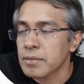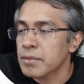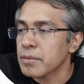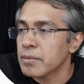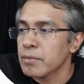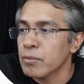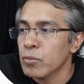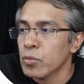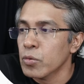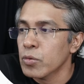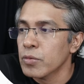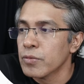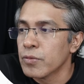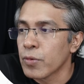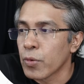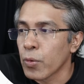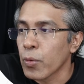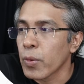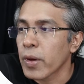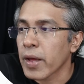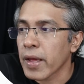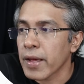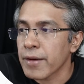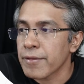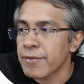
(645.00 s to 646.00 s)
move
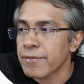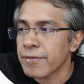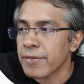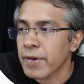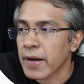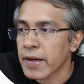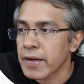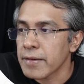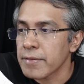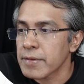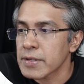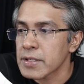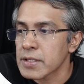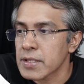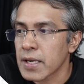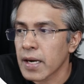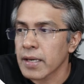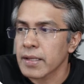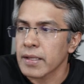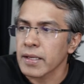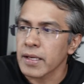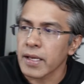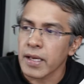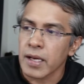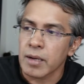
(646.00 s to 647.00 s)
rook a5, and
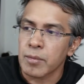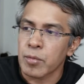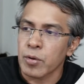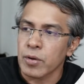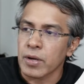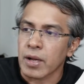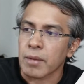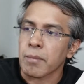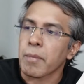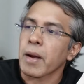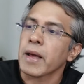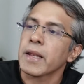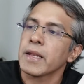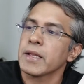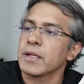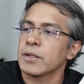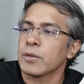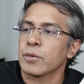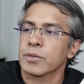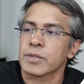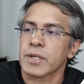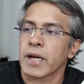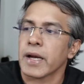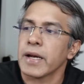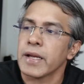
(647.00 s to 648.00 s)
start thinking about combining
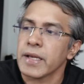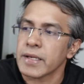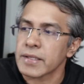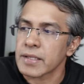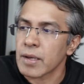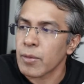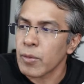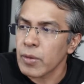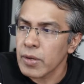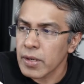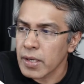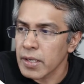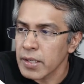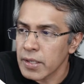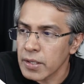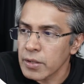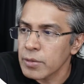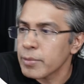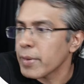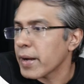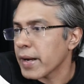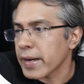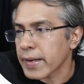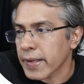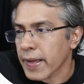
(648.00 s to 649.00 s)
those ideas. I want to continue
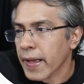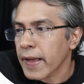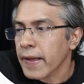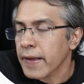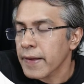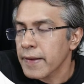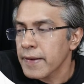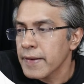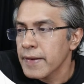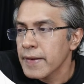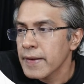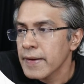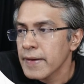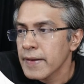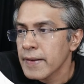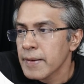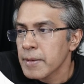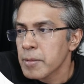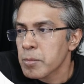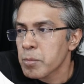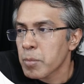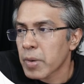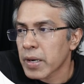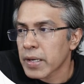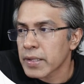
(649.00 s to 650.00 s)
my attack,
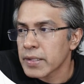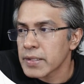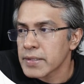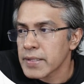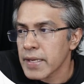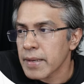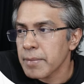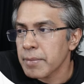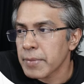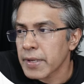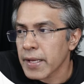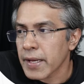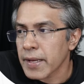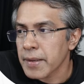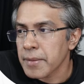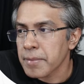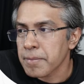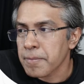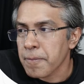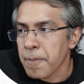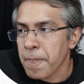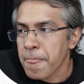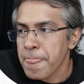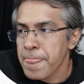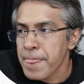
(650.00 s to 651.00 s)
but at the same
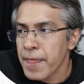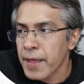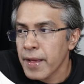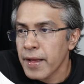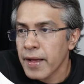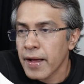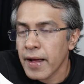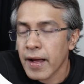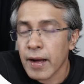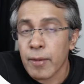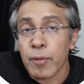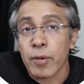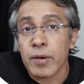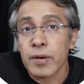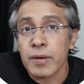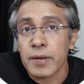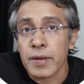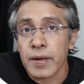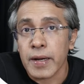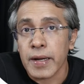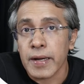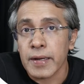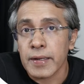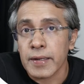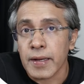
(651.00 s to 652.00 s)
time, I want to
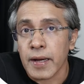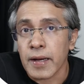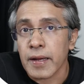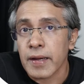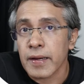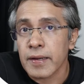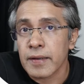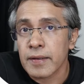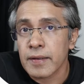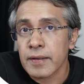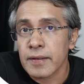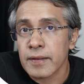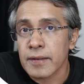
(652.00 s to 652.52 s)
try and target